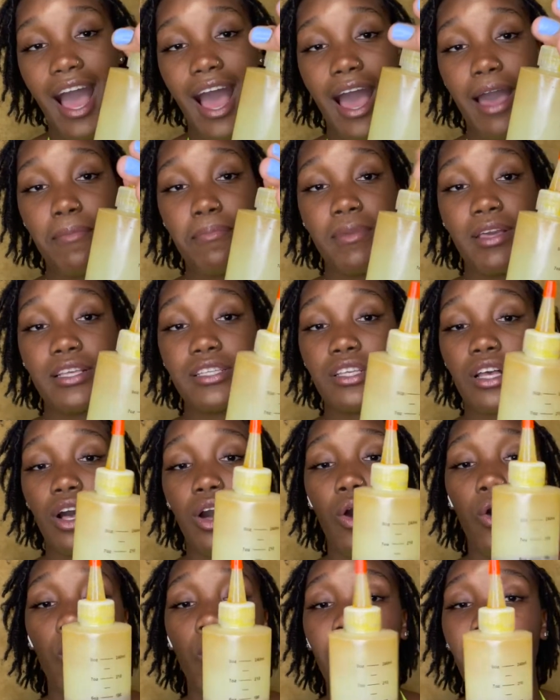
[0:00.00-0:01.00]
I mix a
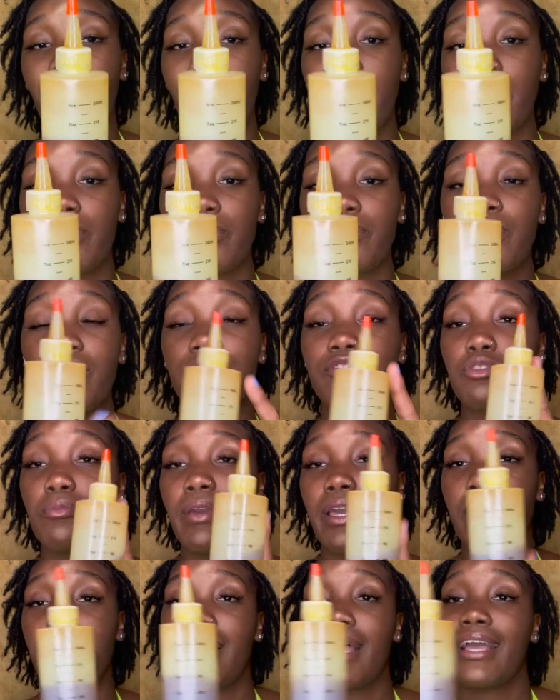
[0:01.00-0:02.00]
whole bottle of
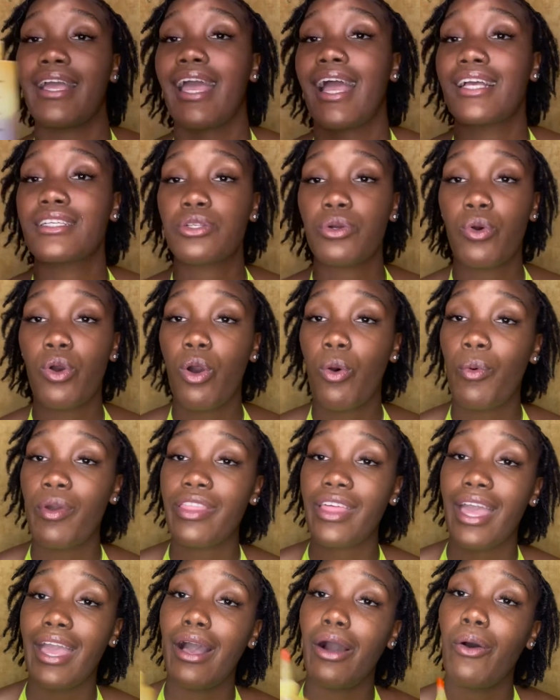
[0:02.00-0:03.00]
Jamaican Black Castor Oil with
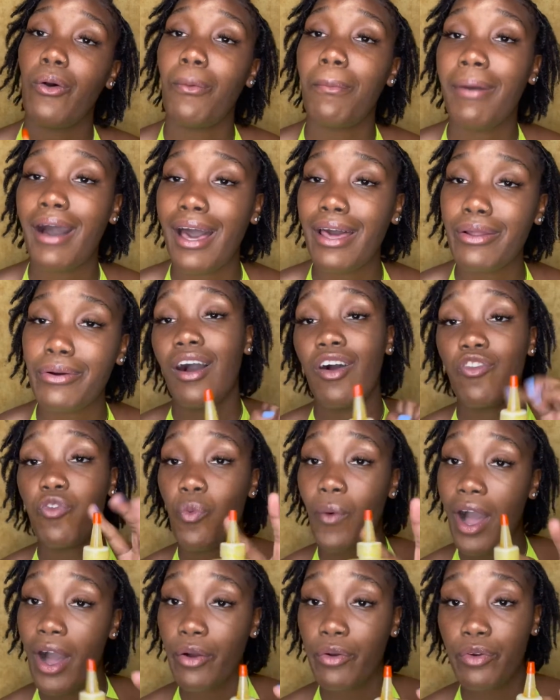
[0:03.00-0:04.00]
a whole bottle of
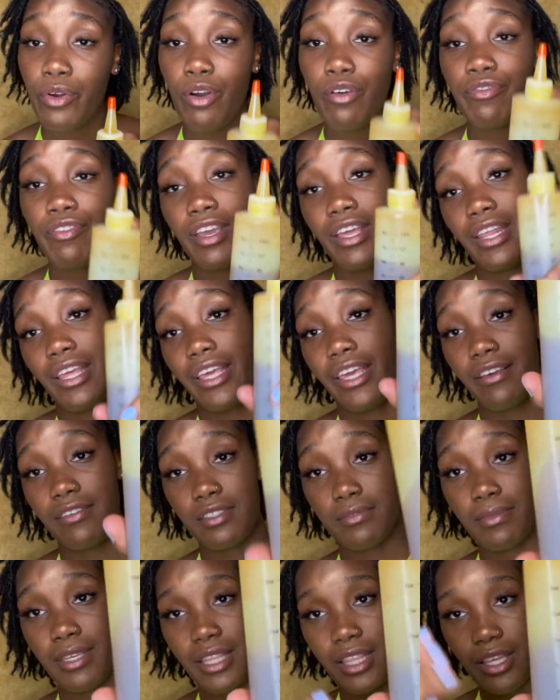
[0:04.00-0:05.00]
Wild Growth, and it gives
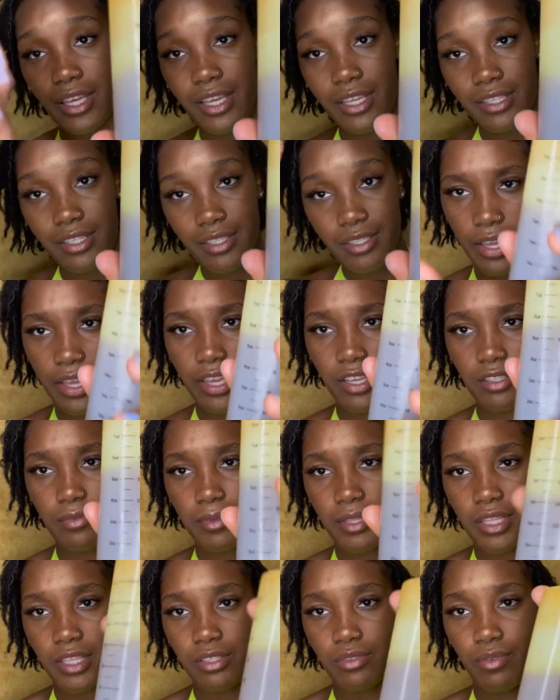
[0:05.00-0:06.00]
me this. Gives
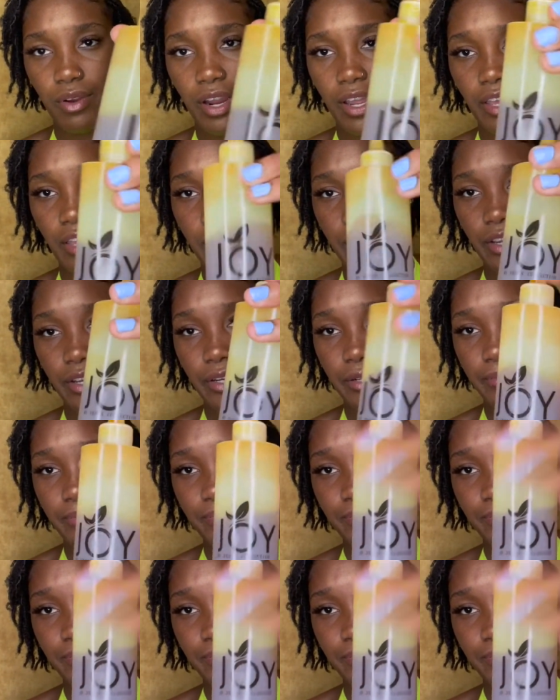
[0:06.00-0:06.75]
me this right here.